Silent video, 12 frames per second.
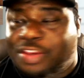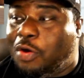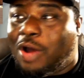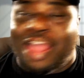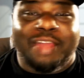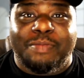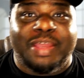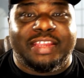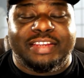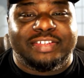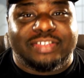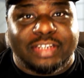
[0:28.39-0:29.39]
And no, I ain't
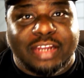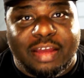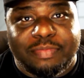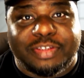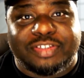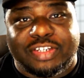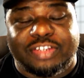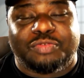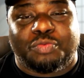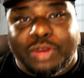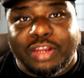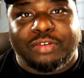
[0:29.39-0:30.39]
making this shit up. This shit
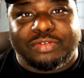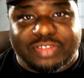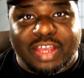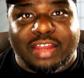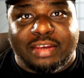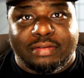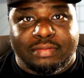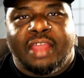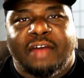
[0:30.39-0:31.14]
is real, son.